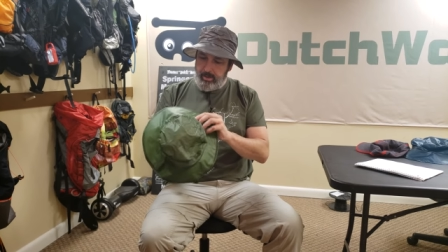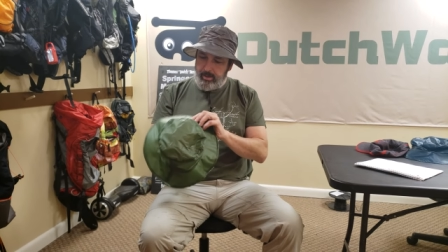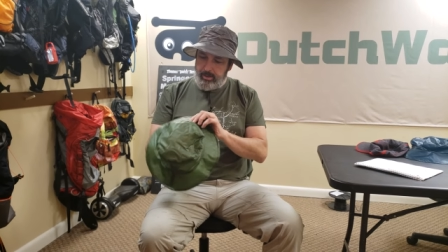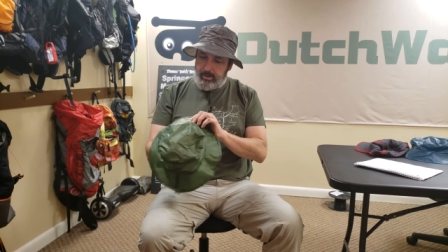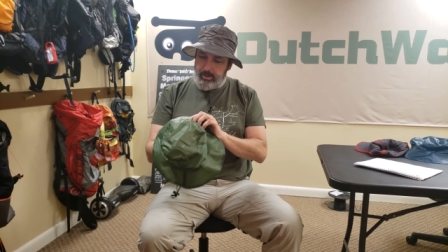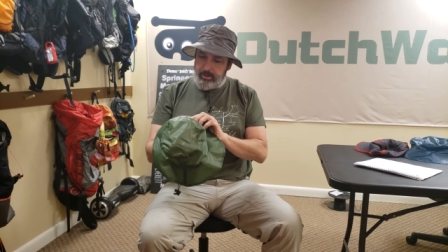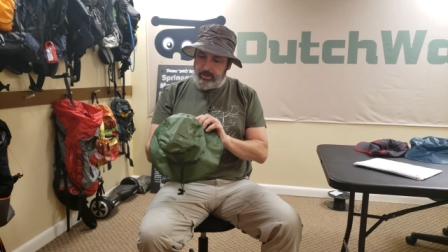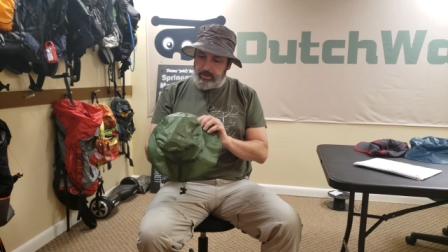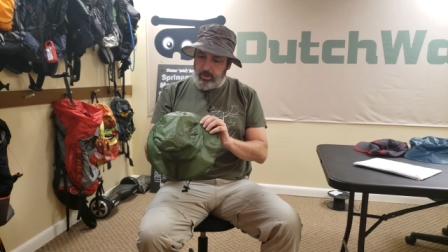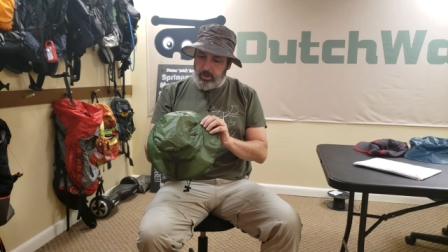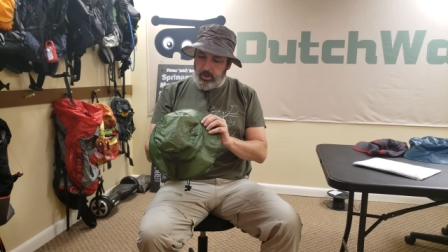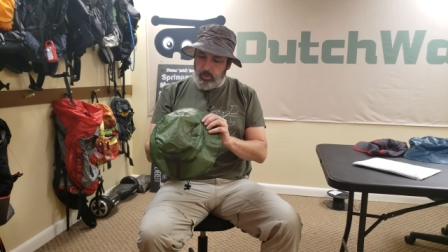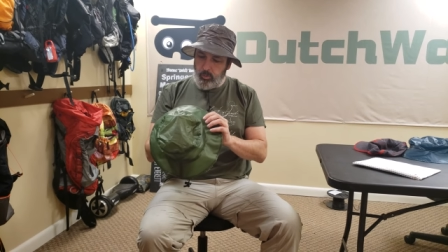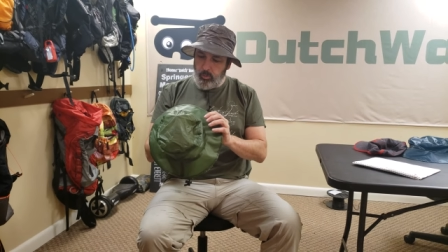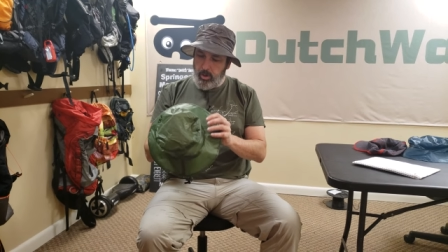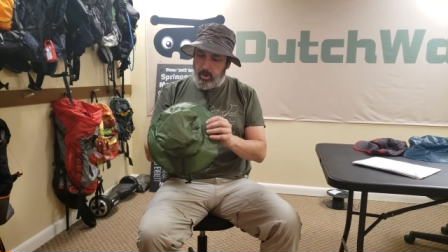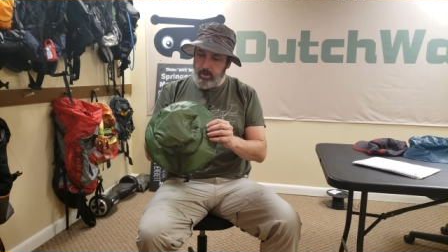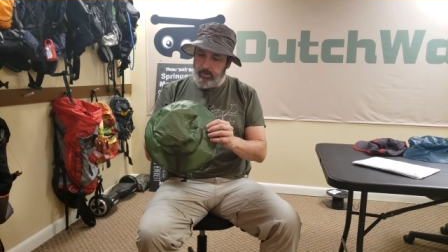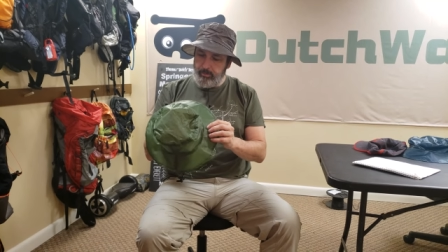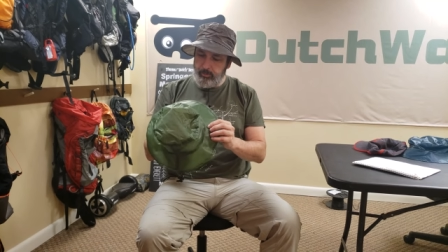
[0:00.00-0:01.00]
These are
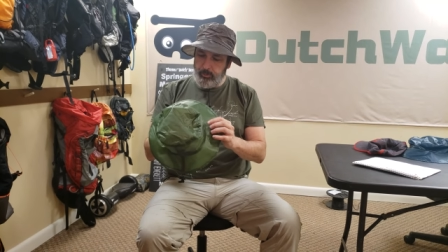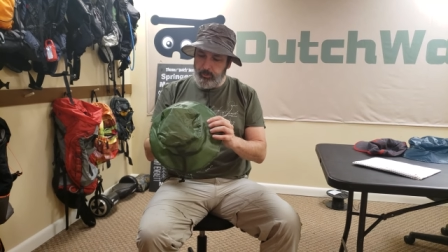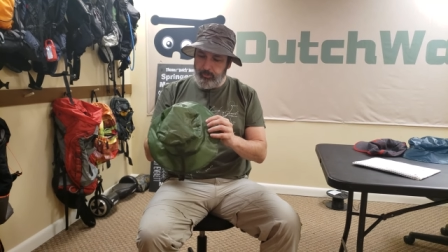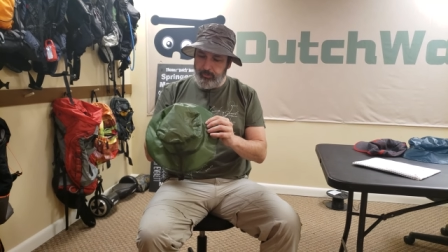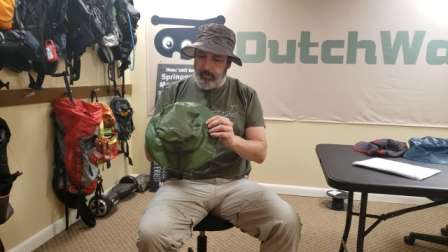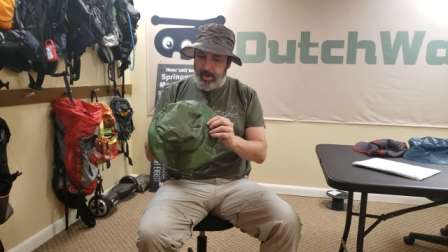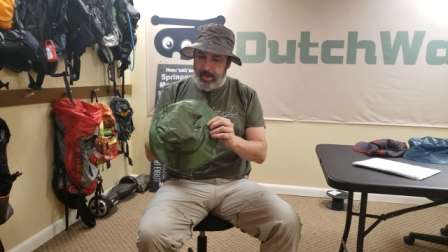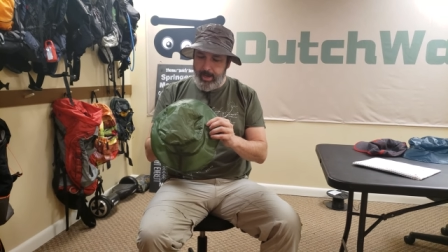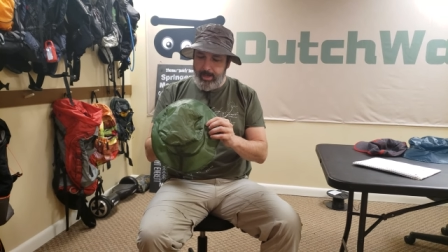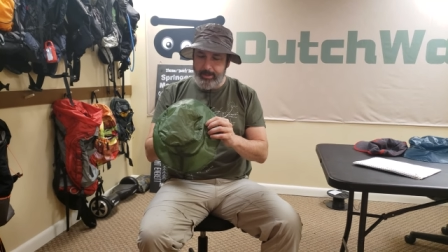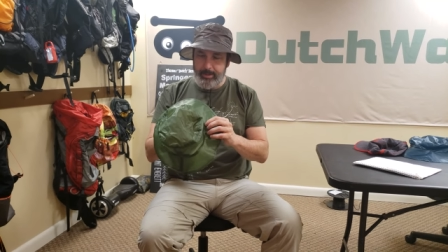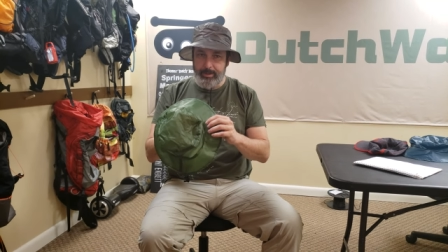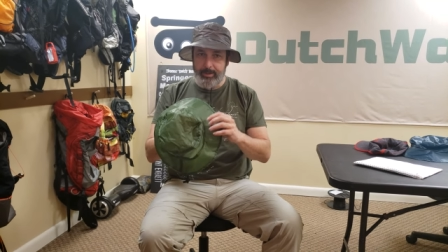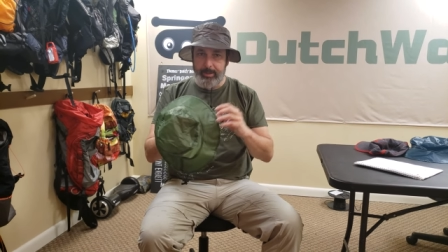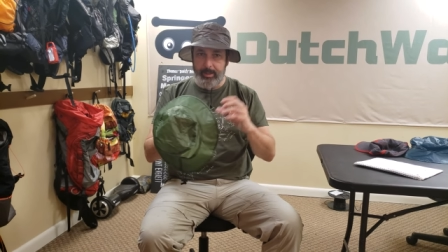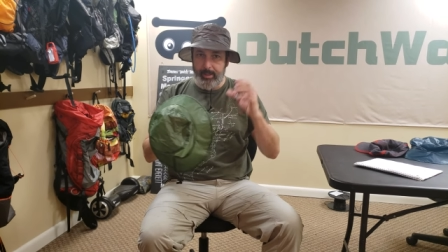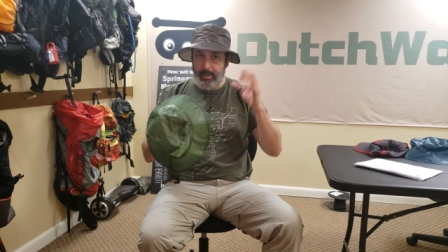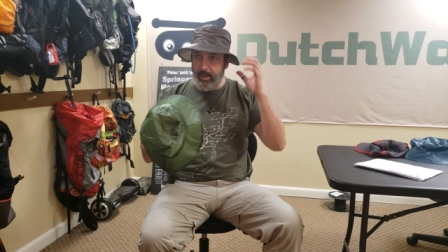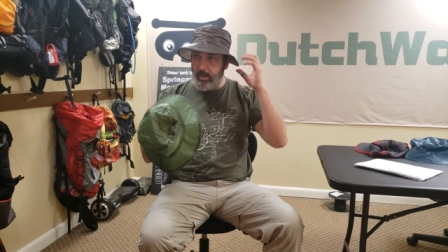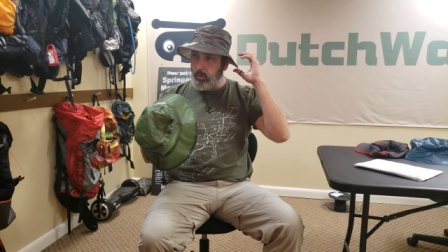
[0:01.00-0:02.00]
waterproof hats.
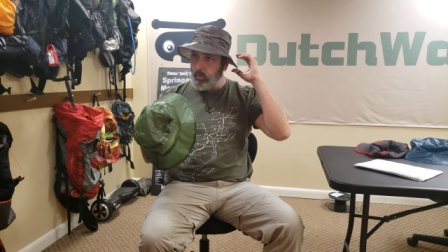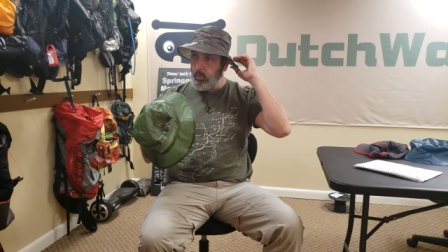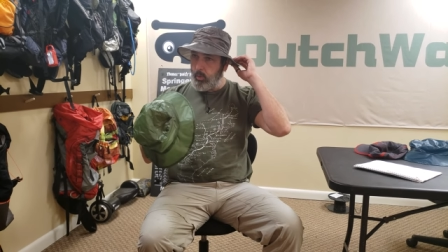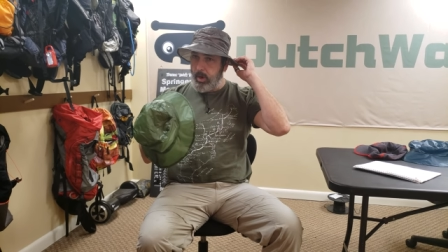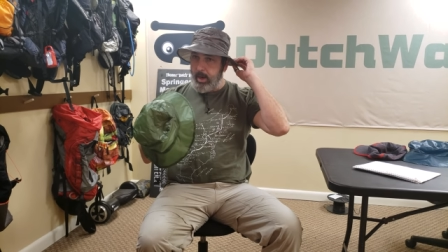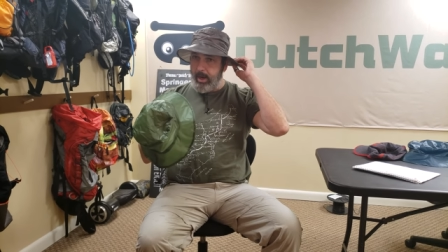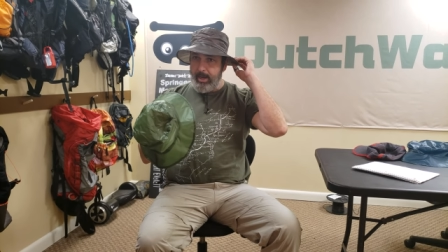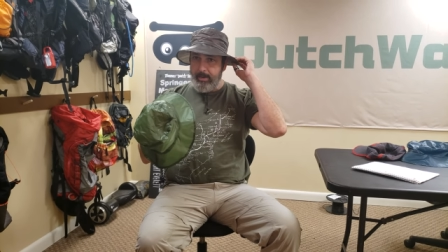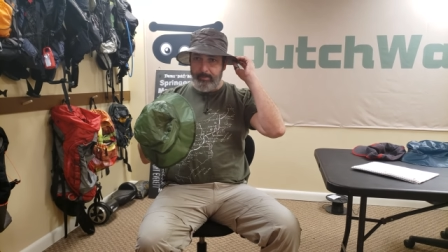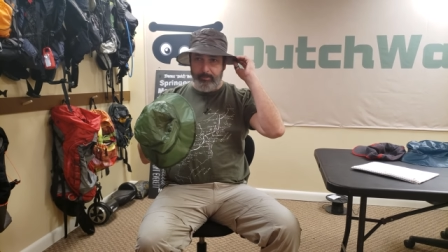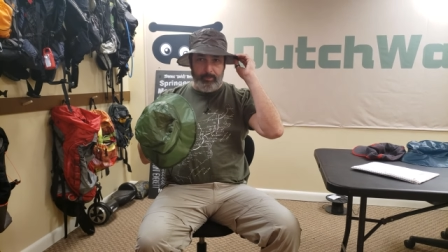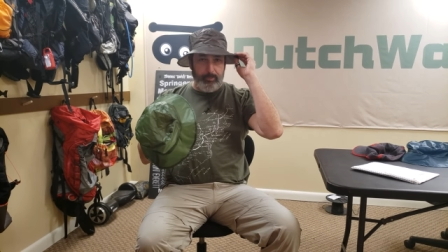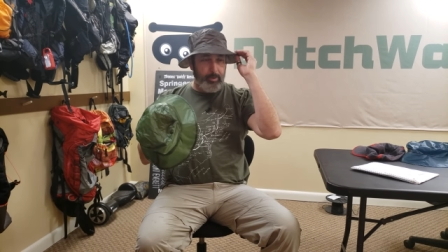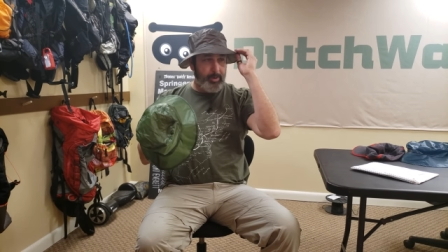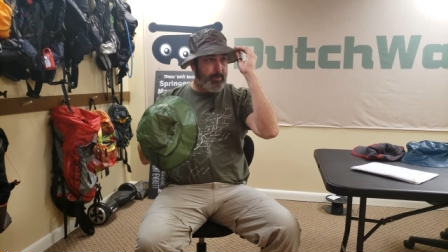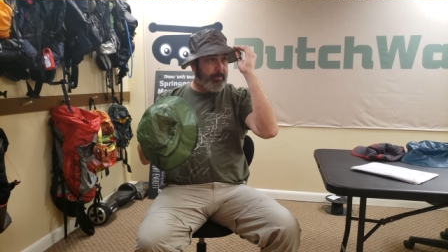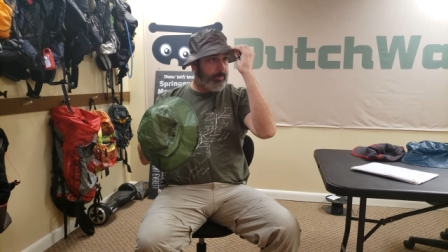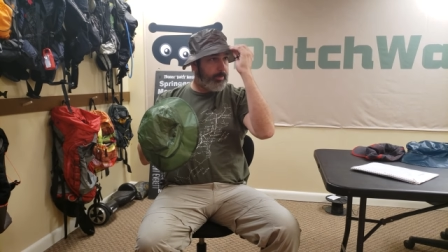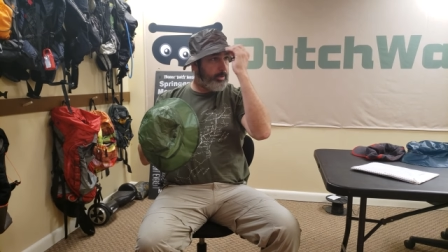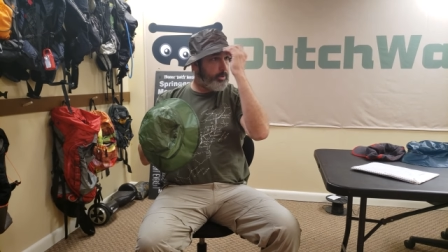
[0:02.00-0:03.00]
They got a wide
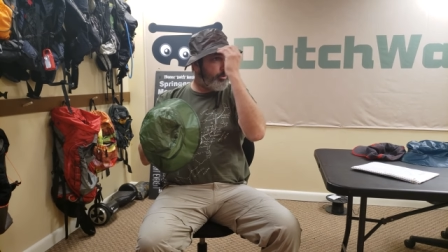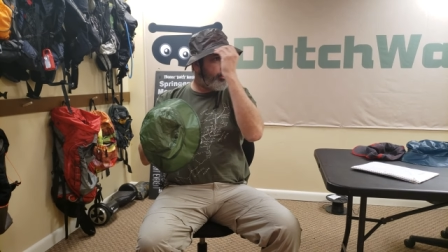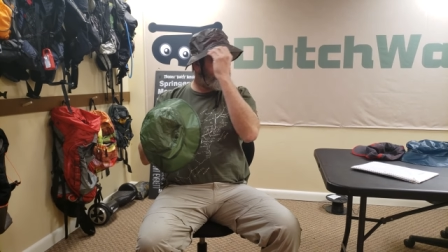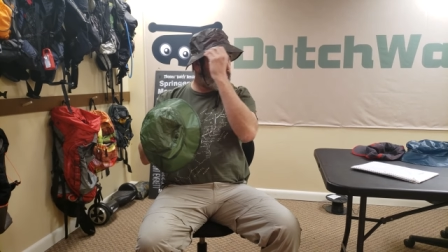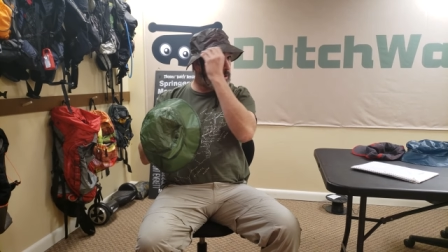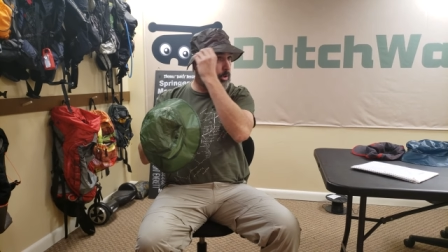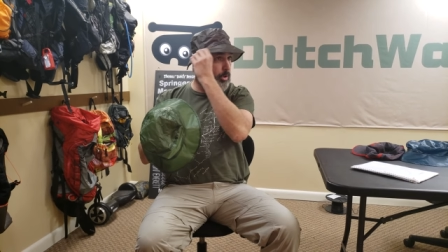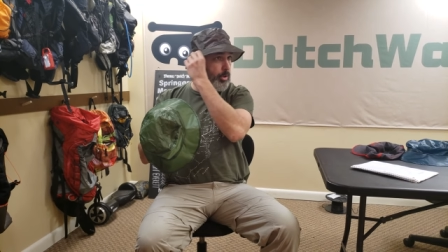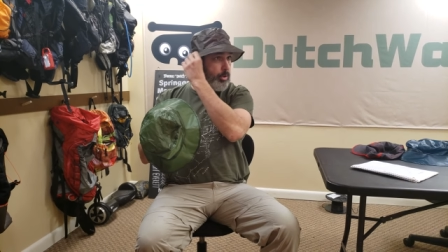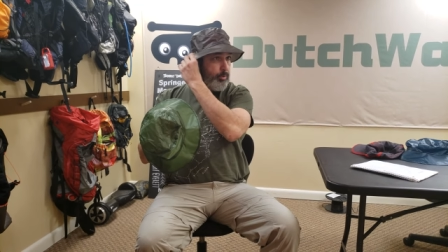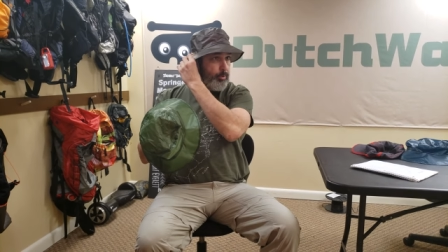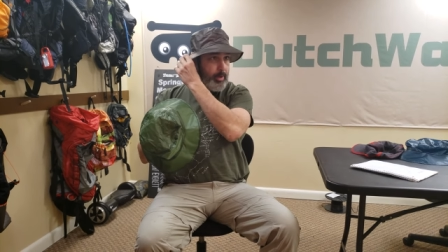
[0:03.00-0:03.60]
brim that goes all the